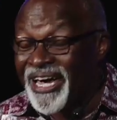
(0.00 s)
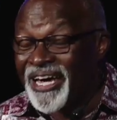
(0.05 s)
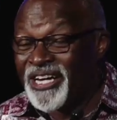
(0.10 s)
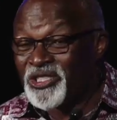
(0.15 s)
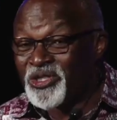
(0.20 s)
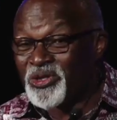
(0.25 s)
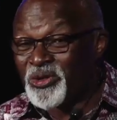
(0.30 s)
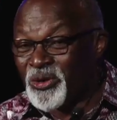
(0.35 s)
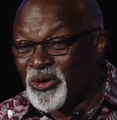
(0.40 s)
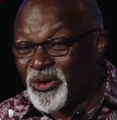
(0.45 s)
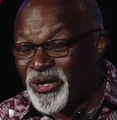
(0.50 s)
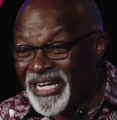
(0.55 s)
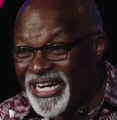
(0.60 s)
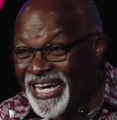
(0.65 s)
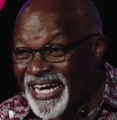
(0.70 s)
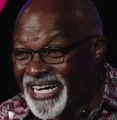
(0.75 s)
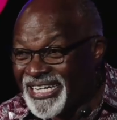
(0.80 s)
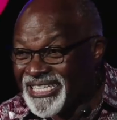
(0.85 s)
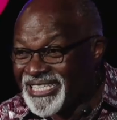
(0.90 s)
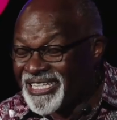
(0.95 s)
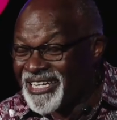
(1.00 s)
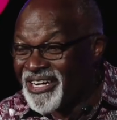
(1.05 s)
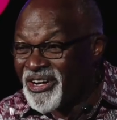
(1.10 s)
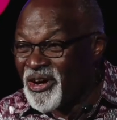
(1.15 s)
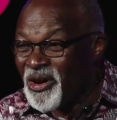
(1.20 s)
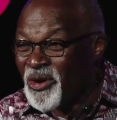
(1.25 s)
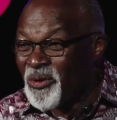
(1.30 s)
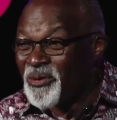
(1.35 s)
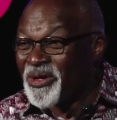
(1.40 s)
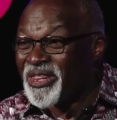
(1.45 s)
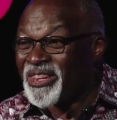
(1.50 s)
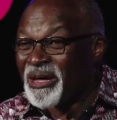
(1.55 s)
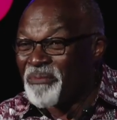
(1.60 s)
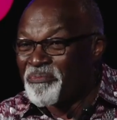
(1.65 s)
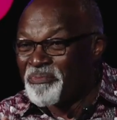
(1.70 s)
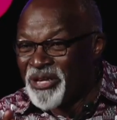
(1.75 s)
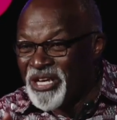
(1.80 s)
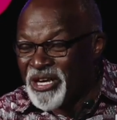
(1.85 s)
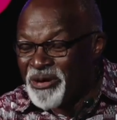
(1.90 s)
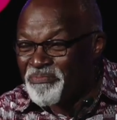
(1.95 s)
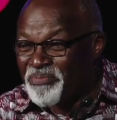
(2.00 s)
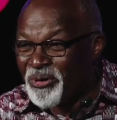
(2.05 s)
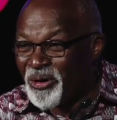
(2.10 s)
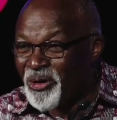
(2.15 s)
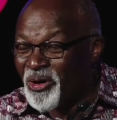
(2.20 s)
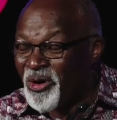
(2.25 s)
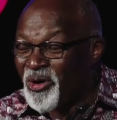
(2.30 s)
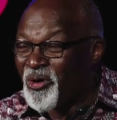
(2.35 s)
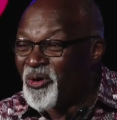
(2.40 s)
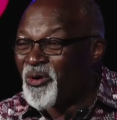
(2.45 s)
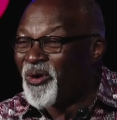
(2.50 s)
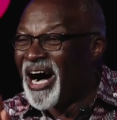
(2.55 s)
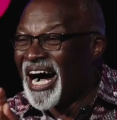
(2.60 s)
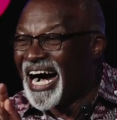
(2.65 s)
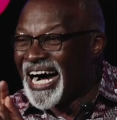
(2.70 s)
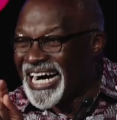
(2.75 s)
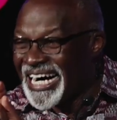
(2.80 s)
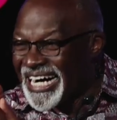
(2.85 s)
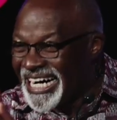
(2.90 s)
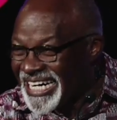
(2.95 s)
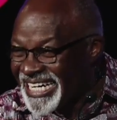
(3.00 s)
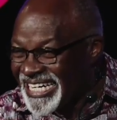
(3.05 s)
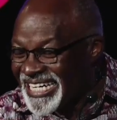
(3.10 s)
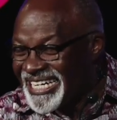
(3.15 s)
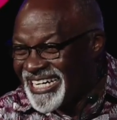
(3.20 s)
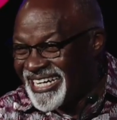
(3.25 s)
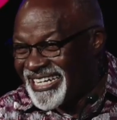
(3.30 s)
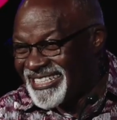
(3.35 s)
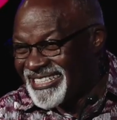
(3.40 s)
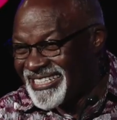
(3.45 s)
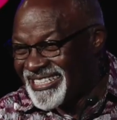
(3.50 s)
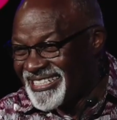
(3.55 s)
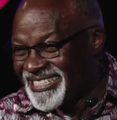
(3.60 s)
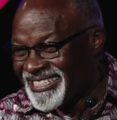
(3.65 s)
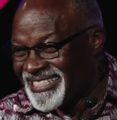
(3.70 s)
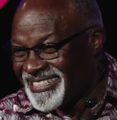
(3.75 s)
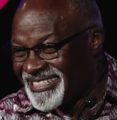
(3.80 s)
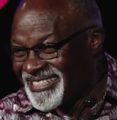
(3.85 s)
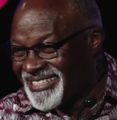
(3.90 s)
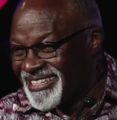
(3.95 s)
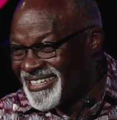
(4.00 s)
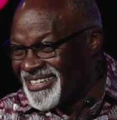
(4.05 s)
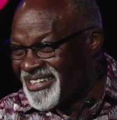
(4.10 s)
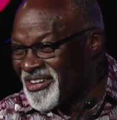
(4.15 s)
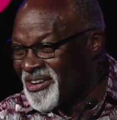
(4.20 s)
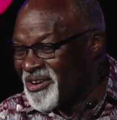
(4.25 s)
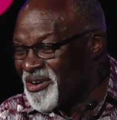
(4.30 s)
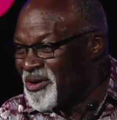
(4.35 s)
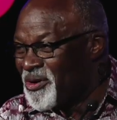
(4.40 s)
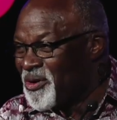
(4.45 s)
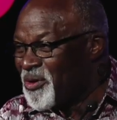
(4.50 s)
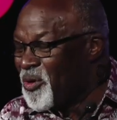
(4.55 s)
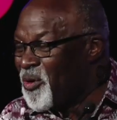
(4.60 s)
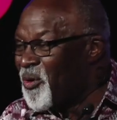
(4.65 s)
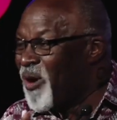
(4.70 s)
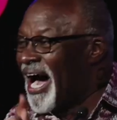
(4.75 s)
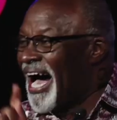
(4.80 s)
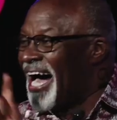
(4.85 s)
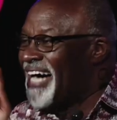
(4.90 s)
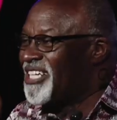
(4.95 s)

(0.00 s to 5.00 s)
it's to connect with the people who are cleaners, who are